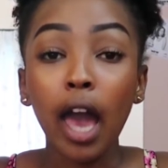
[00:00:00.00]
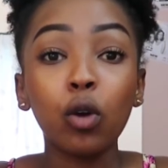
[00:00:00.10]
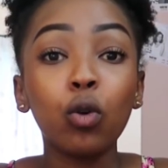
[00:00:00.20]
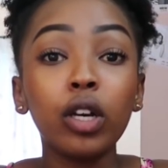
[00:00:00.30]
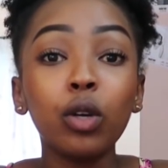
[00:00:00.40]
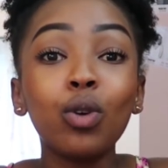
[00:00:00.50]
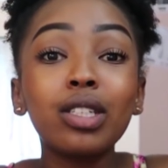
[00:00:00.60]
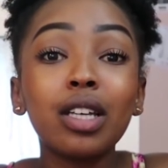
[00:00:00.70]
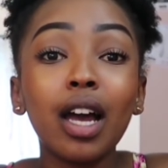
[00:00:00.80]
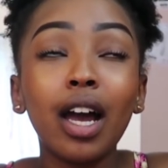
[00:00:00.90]

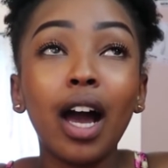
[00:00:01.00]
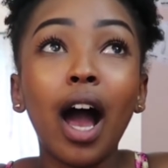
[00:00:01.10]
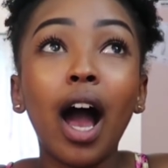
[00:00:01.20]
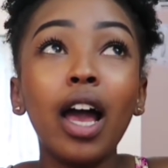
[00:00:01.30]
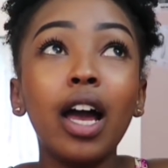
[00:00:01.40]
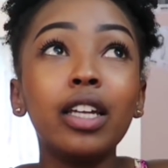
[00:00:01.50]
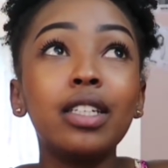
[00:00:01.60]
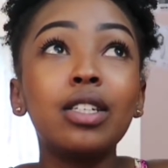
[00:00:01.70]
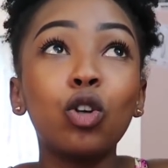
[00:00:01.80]
It